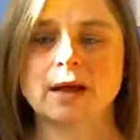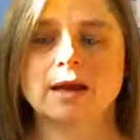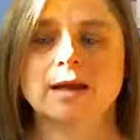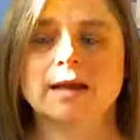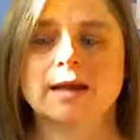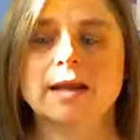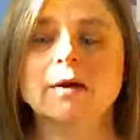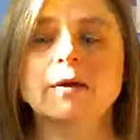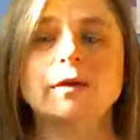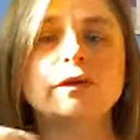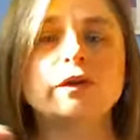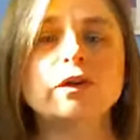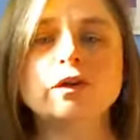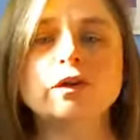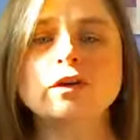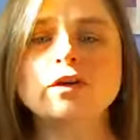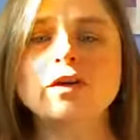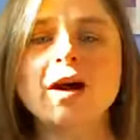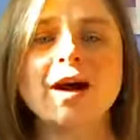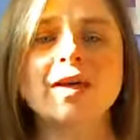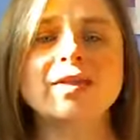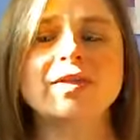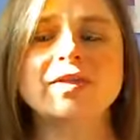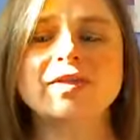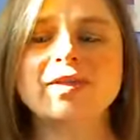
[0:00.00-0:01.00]
Now, if you're
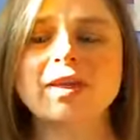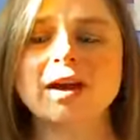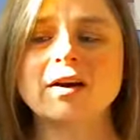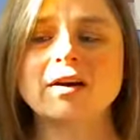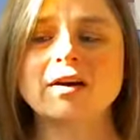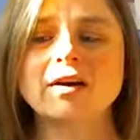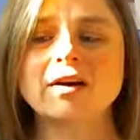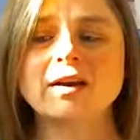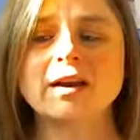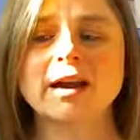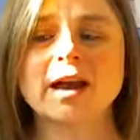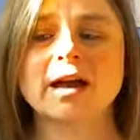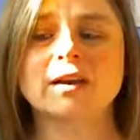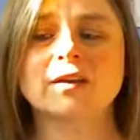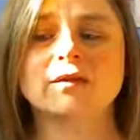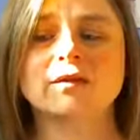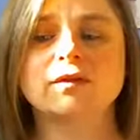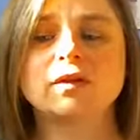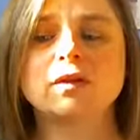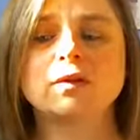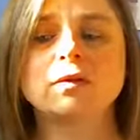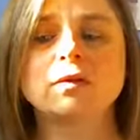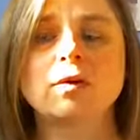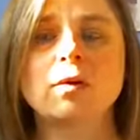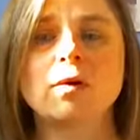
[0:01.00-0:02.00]
not there yet,
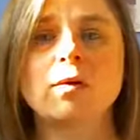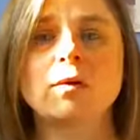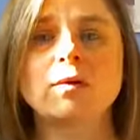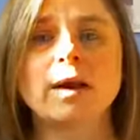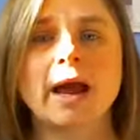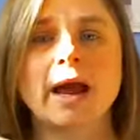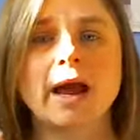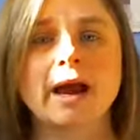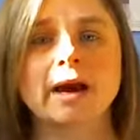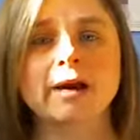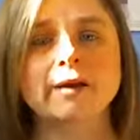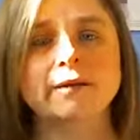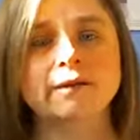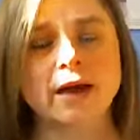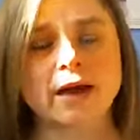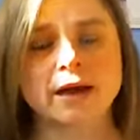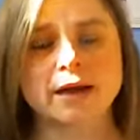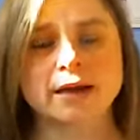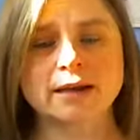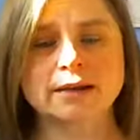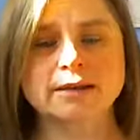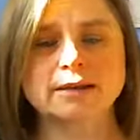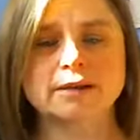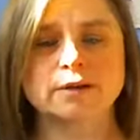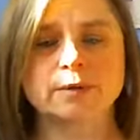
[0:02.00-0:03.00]
if you don't have
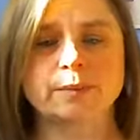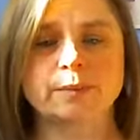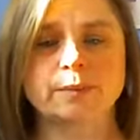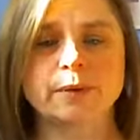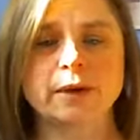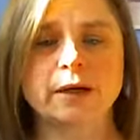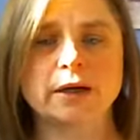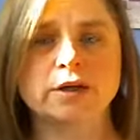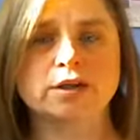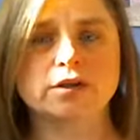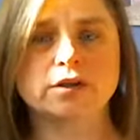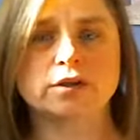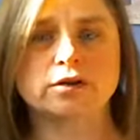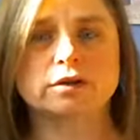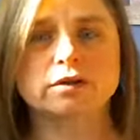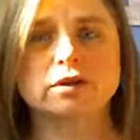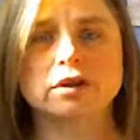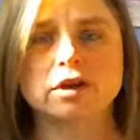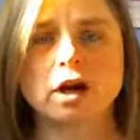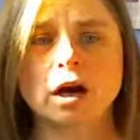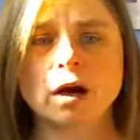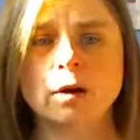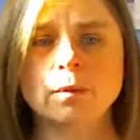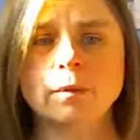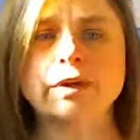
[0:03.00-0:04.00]
that as your picture,
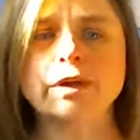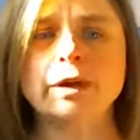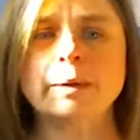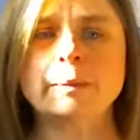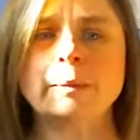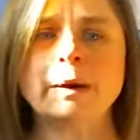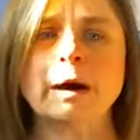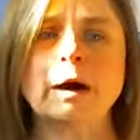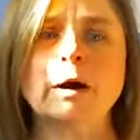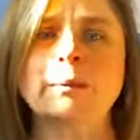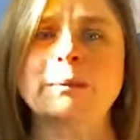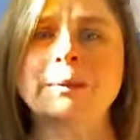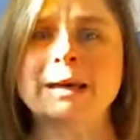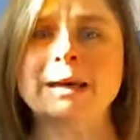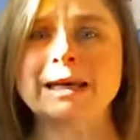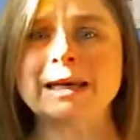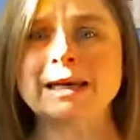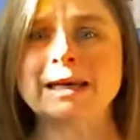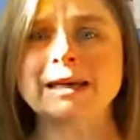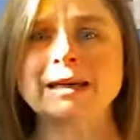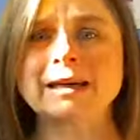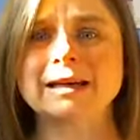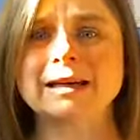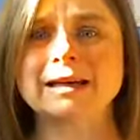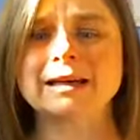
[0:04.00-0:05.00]
start with About
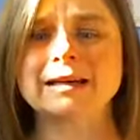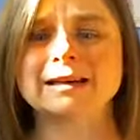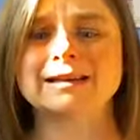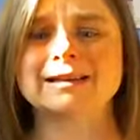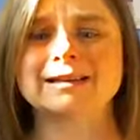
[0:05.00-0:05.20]
Me,